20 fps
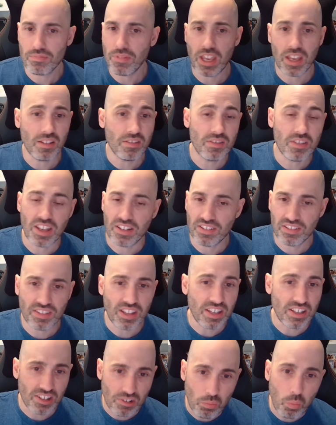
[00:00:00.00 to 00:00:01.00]
this
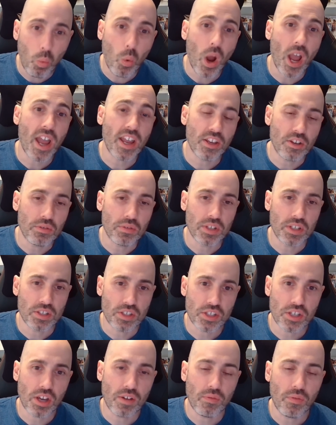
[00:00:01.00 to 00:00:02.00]
is where you need
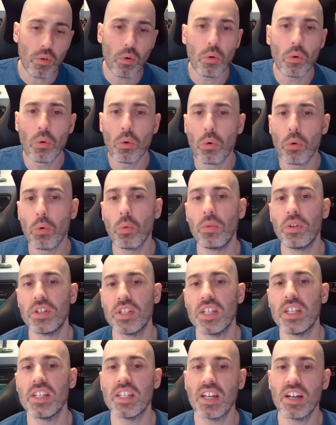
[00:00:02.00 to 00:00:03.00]
to go for all the
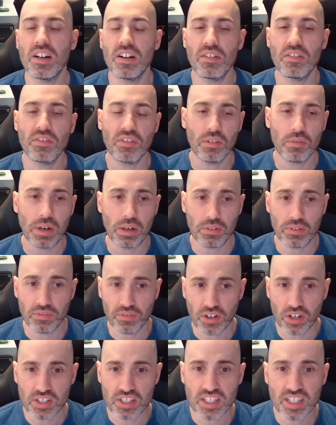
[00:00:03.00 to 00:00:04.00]
details around the
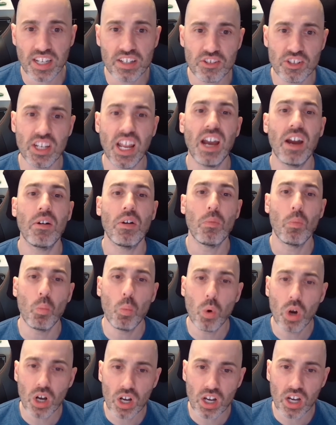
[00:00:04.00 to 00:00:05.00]
fighting engine, how it
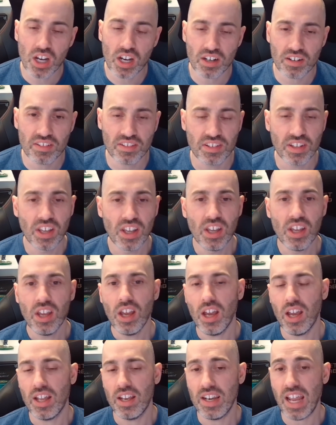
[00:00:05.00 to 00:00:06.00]
works,
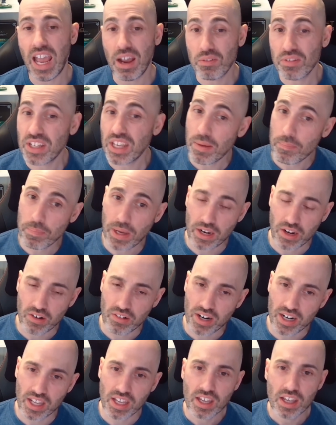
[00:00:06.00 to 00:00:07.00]
and how to get better
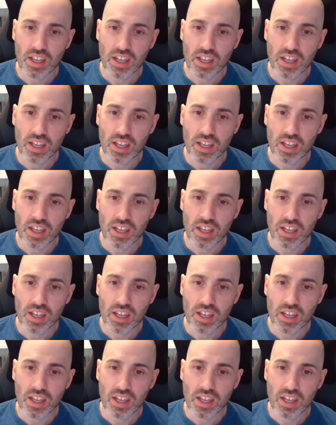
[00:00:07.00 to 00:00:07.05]
at it.